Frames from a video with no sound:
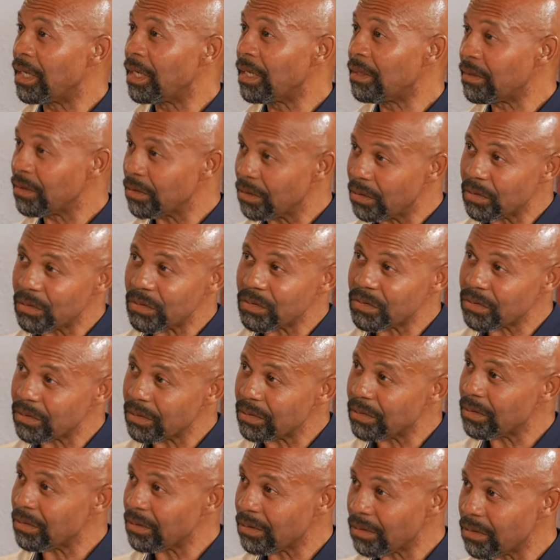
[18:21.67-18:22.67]
and then go
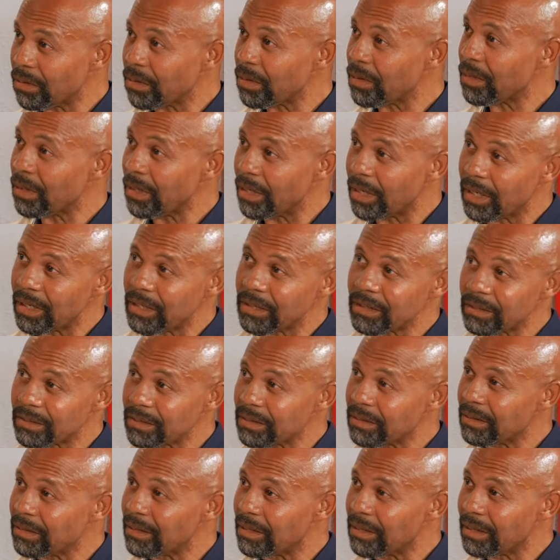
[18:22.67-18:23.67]
to go to
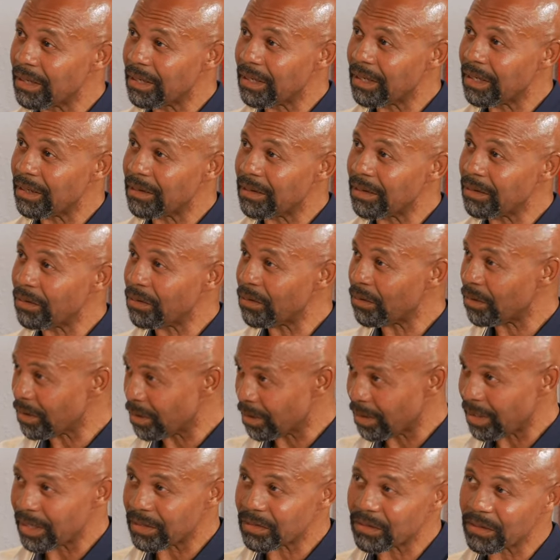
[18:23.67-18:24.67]
class, and then go to
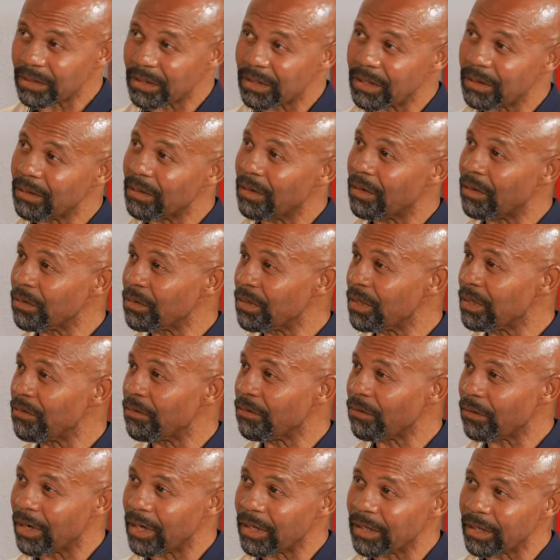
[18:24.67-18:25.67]
class again all day
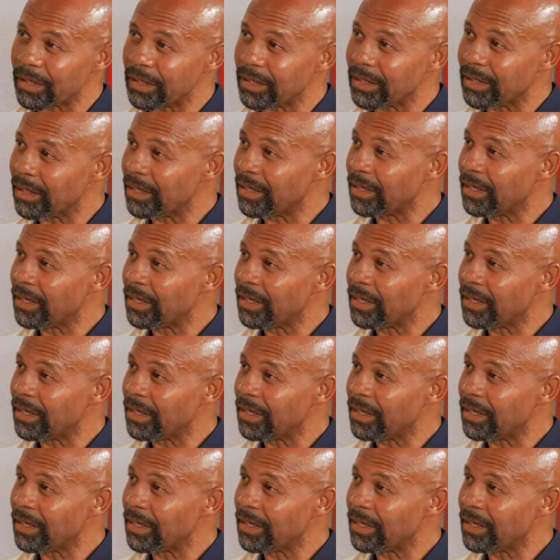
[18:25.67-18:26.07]
Friday,